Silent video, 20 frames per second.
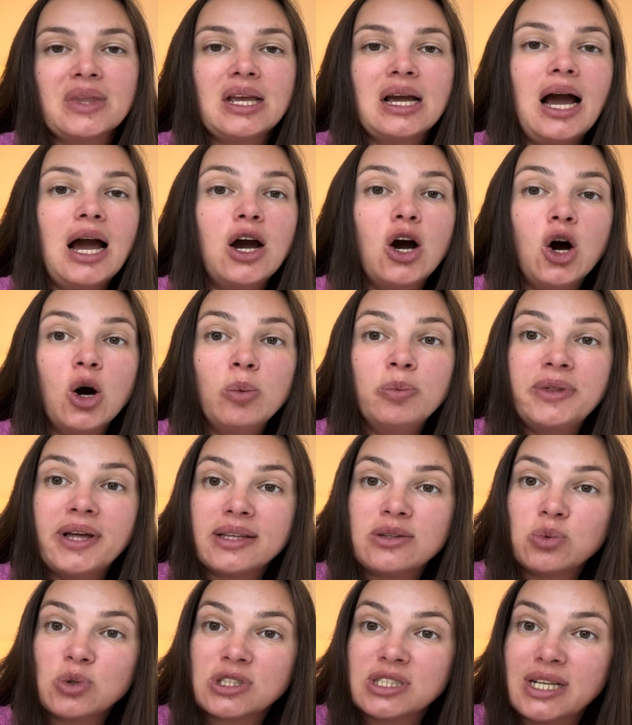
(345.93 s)
I hope
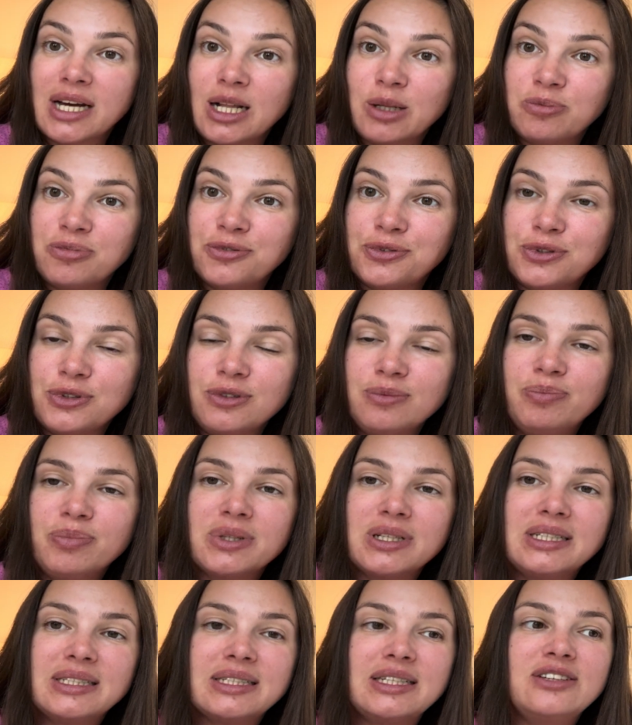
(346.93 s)
that was helpful.
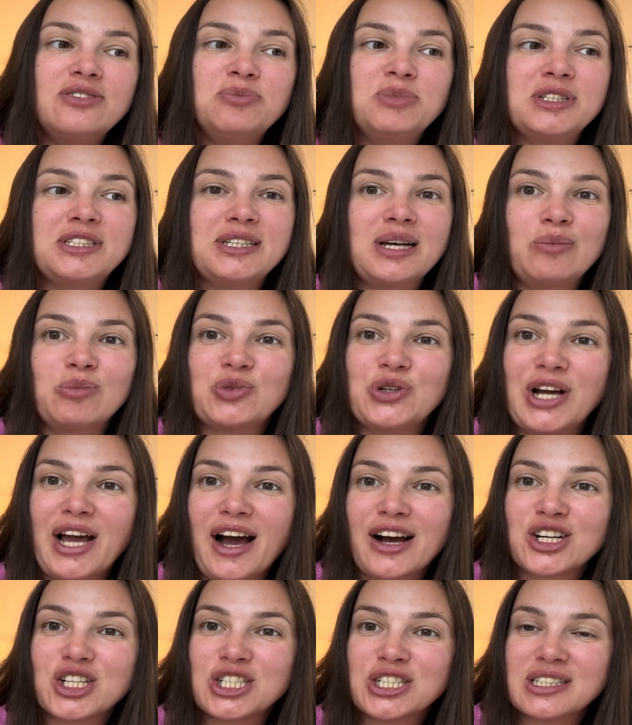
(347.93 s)
Please give me some
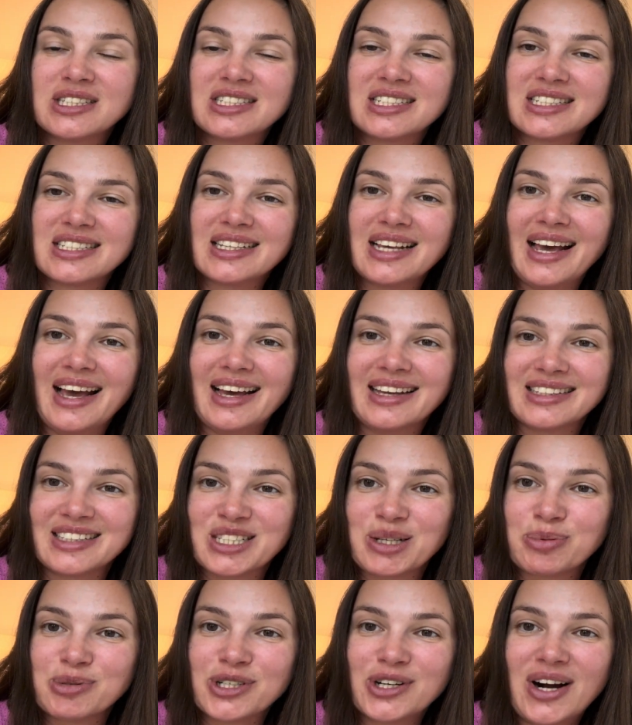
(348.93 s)
reactions and
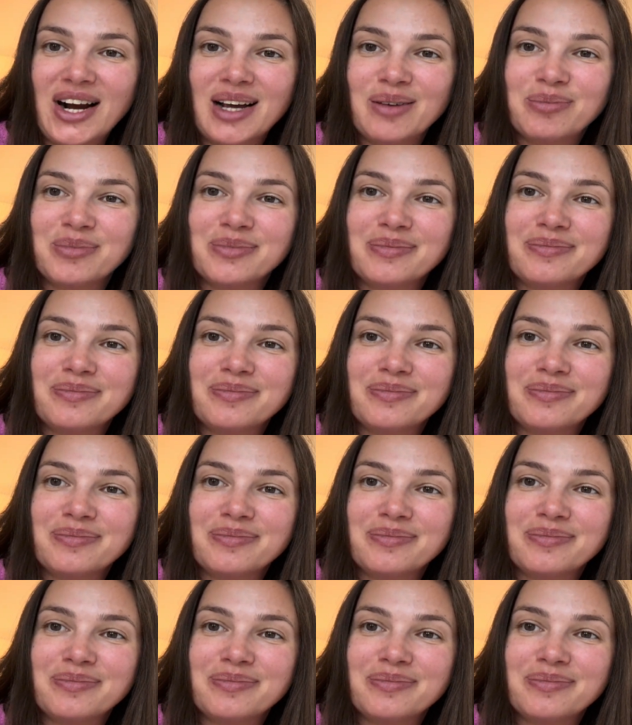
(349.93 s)
subscribe.